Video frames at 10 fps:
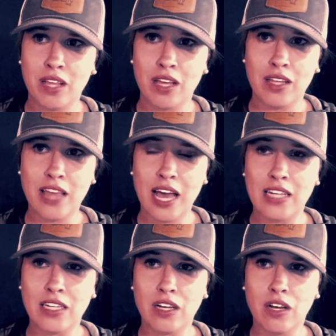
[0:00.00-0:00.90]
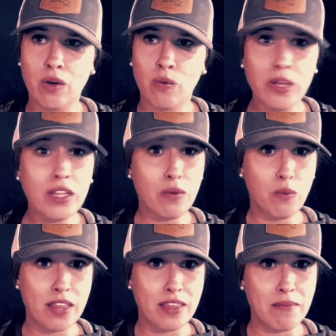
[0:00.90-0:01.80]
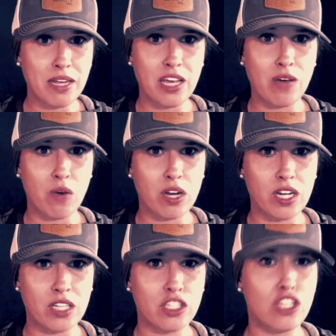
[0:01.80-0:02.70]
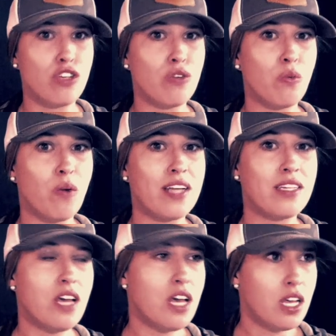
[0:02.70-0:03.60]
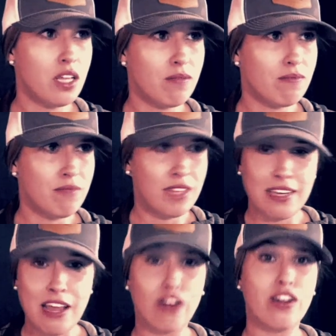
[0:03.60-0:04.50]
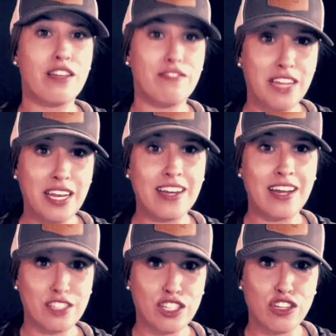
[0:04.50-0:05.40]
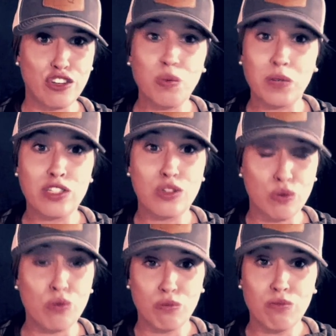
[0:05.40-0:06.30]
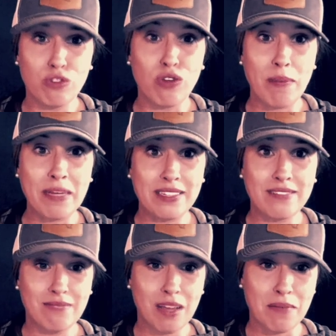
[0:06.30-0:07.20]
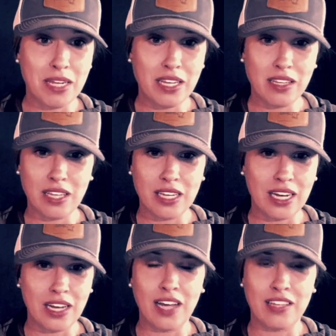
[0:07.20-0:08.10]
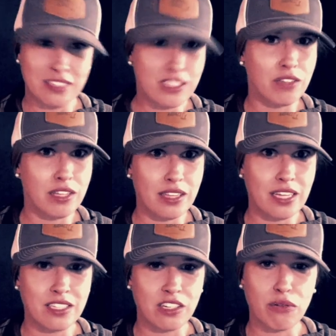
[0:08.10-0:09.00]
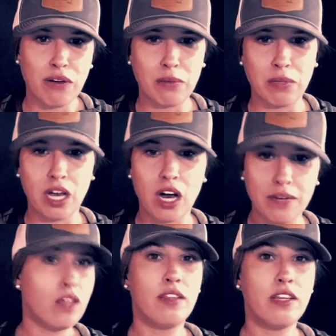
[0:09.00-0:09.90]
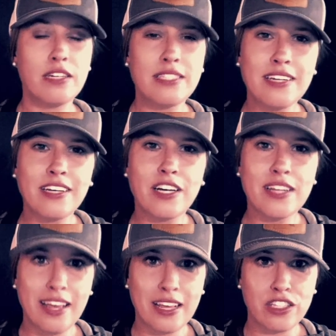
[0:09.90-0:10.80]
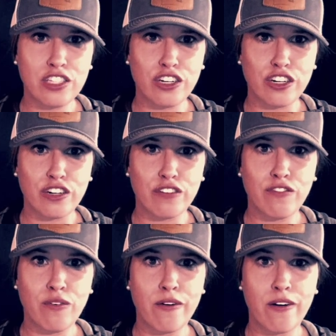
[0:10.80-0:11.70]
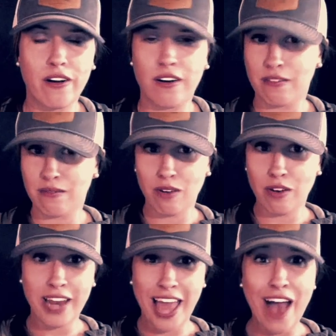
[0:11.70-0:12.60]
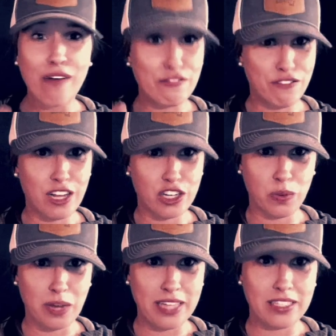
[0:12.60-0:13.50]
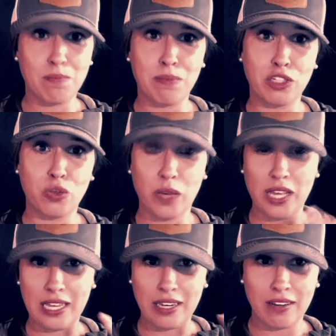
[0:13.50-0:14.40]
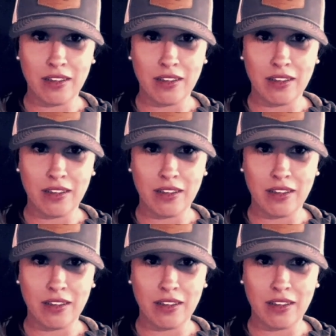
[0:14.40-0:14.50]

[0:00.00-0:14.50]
that really what the media wanted us to do, what the narrative needed us to do, was to drop it immediately. And I still think that's incredibly odd. There isn't a good answer for how it fluctuates between